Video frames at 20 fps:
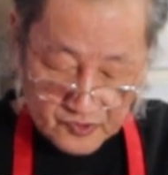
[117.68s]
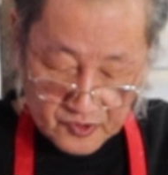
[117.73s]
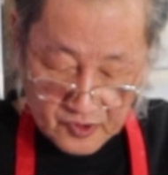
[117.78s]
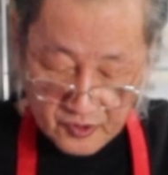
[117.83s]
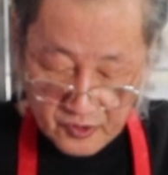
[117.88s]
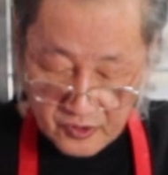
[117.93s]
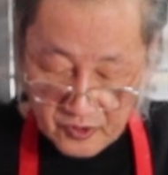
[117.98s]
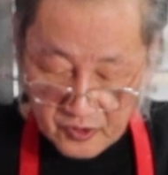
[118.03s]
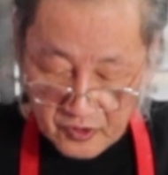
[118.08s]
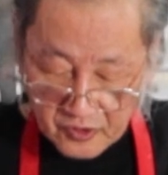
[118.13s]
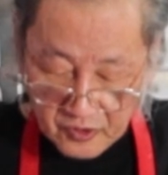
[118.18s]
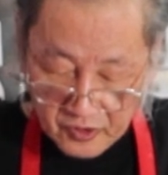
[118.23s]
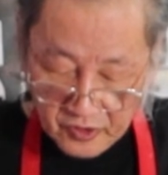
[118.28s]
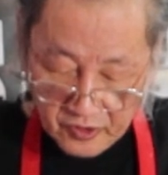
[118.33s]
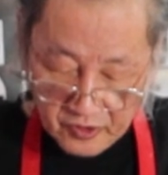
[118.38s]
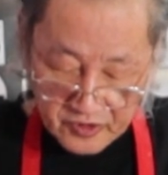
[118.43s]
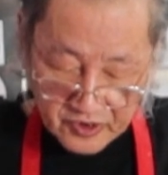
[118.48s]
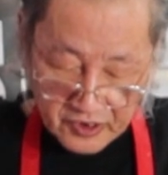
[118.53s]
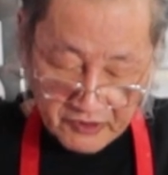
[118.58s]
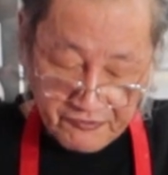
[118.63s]
to
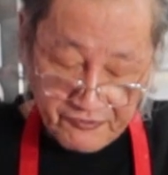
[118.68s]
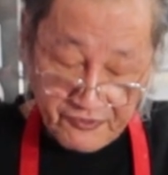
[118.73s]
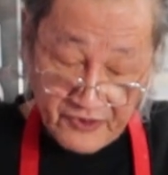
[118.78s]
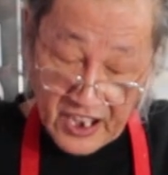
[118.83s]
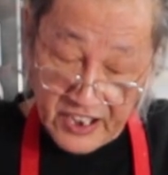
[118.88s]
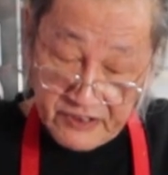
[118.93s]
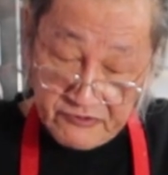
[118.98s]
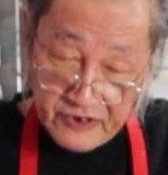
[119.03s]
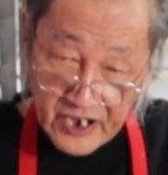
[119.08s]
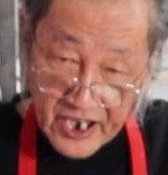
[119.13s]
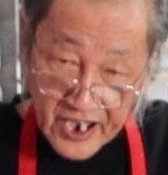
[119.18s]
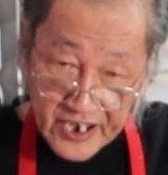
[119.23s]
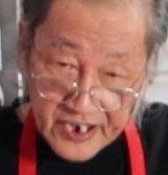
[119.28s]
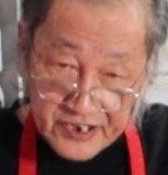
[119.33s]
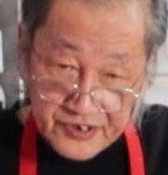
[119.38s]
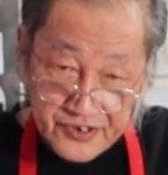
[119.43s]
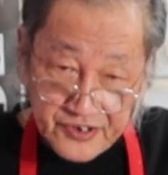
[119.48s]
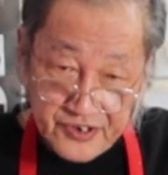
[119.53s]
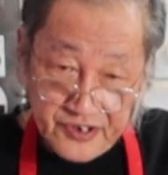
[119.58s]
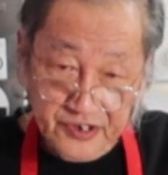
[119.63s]
cook the fried
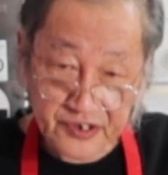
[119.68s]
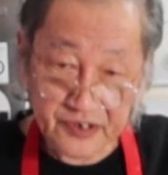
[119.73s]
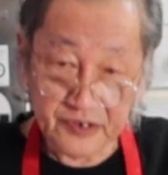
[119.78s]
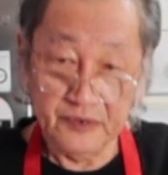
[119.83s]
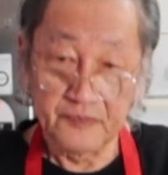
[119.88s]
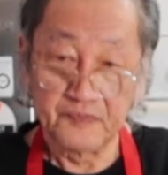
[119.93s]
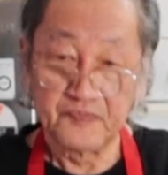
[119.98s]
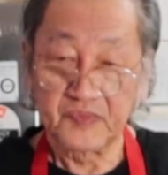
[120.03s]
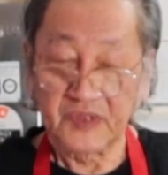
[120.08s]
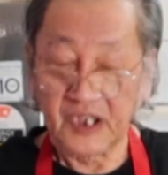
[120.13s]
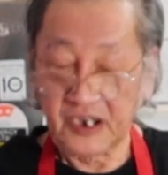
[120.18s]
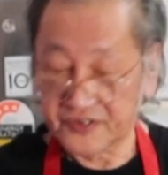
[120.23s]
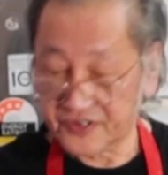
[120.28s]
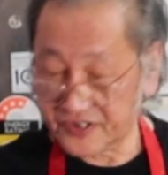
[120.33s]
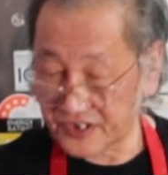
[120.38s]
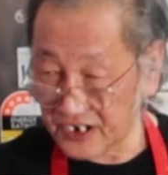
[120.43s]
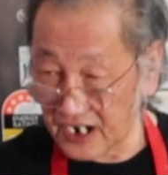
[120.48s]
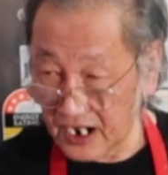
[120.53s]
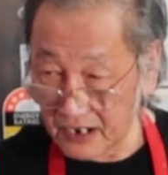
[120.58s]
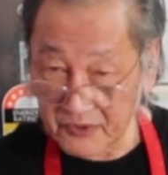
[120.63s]
rice,
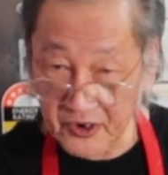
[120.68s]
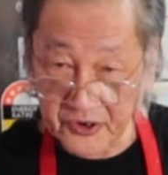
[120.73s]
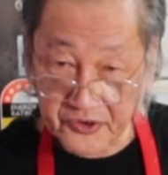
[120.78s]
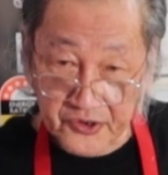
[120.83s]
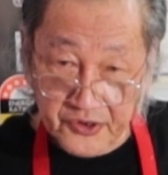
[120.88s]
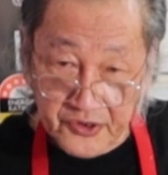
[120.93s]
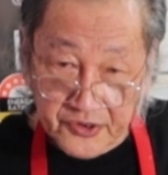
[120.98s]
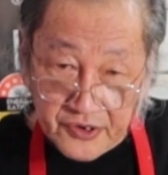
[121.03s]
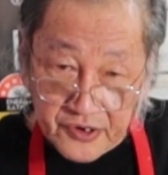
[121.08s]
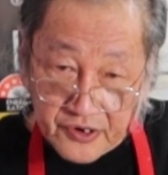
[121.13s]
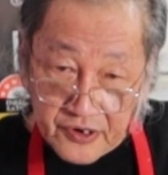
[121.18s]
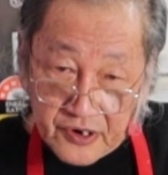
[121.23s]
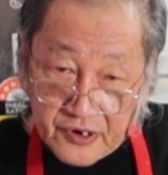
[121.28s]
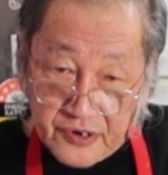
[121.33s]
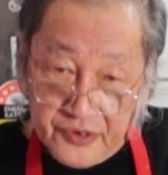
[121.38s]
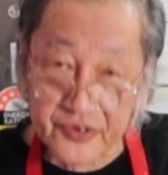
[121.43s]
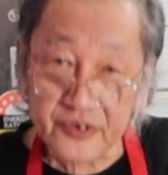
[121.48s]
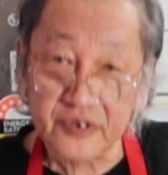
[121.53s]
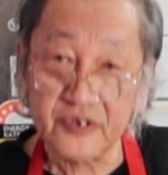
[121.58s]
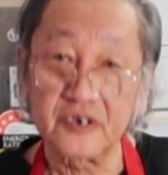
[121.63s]
Singapore
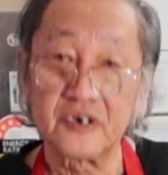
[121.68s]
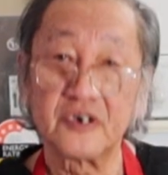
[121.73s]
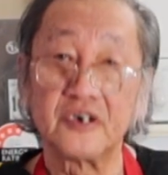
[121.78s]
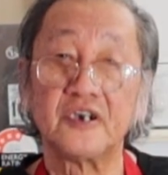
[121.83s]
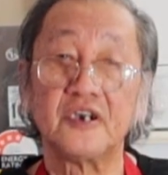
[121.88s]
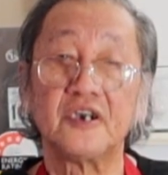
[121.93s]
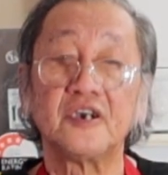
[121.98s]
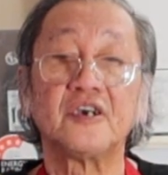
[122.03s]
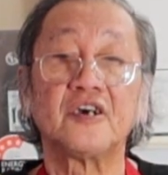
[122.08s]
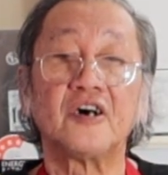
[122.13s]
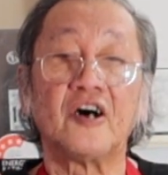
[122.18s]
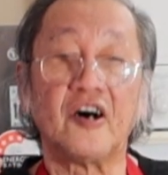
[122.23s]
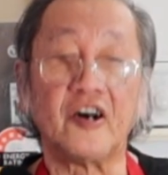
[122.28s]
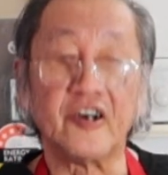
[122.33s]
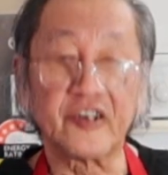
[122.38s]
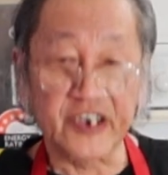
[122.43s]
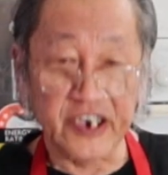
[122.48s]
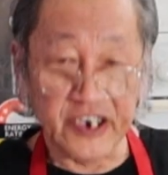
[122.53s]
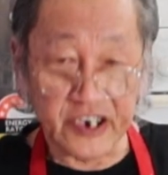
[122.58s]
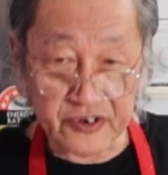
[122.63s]
noodles,
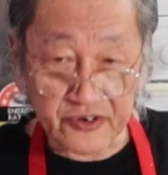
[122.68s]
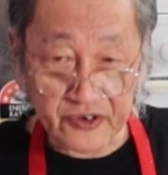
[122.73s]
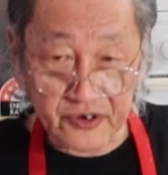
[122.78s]
Hokkien